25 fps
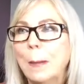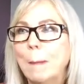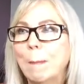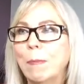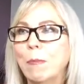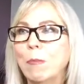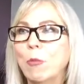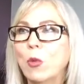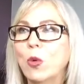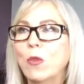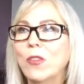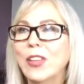
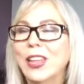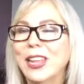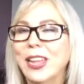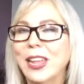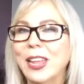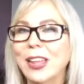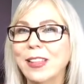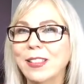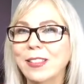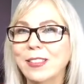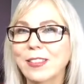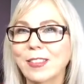moving
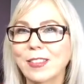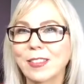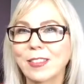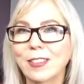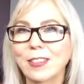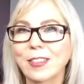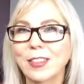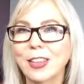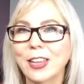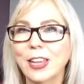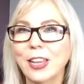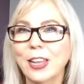into
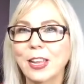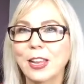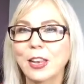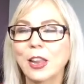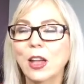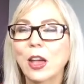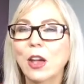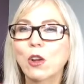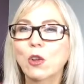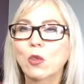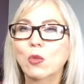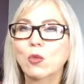
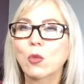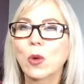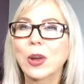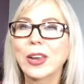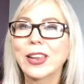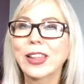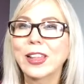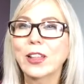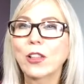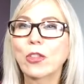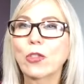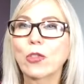seen,
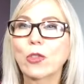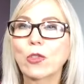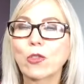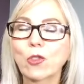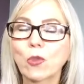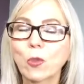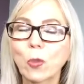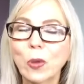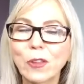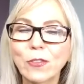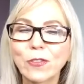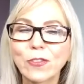running
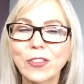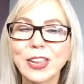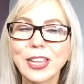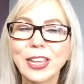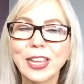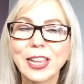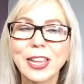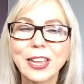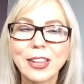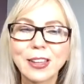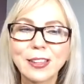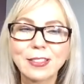
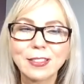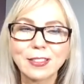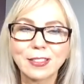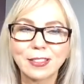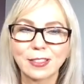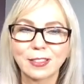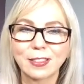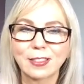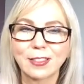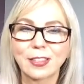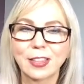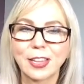swiftly
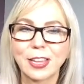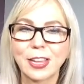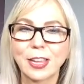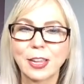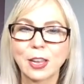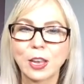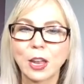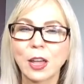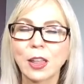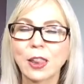into seen,